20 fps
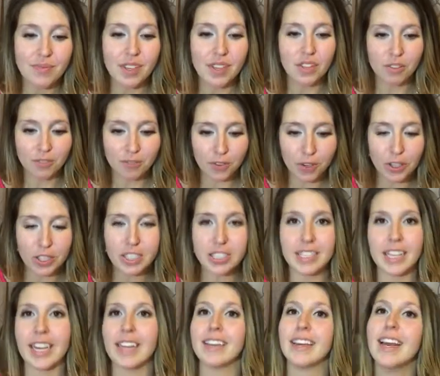the first
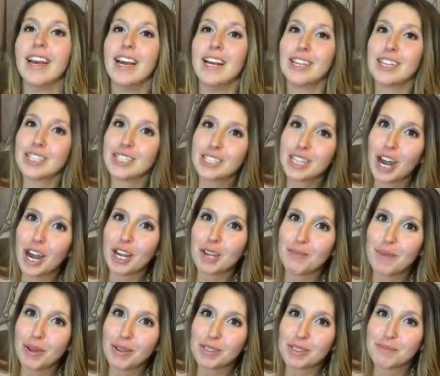thing, let's talk
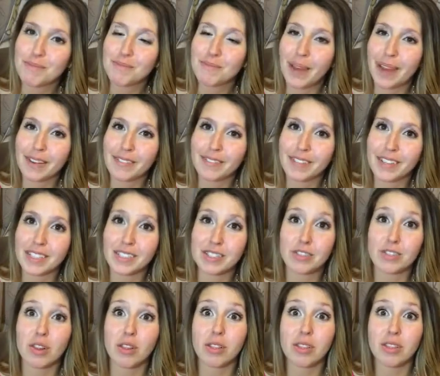about some benefits.
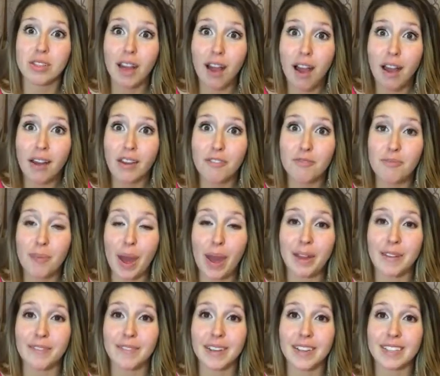There's a lot of
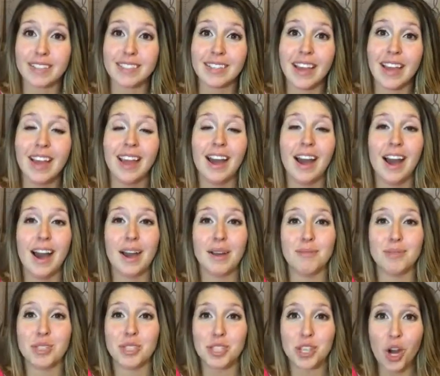benefits
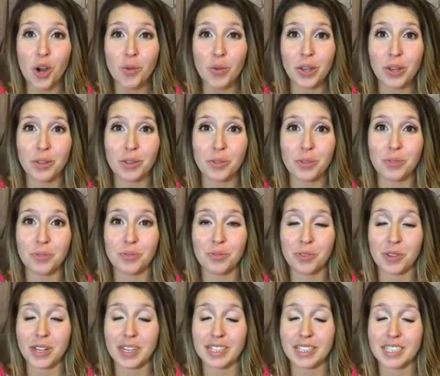to going
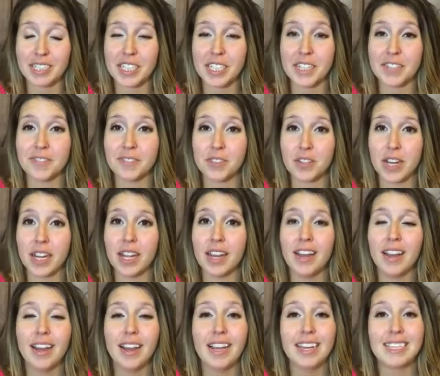gluten-free and dairy-free,
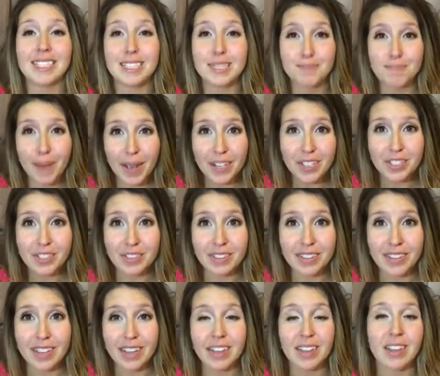
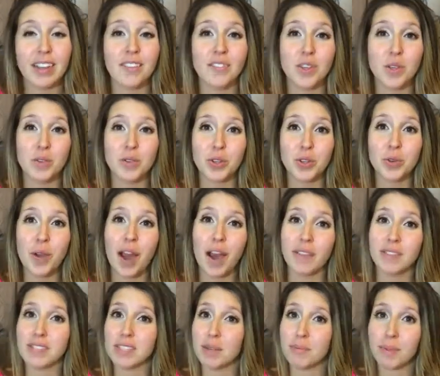especially if you do
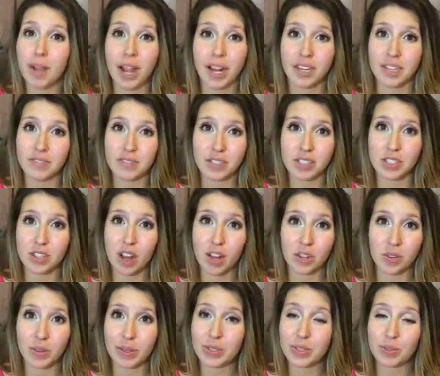have some kind of
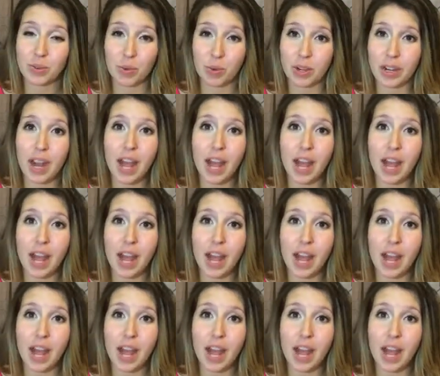intolerance or an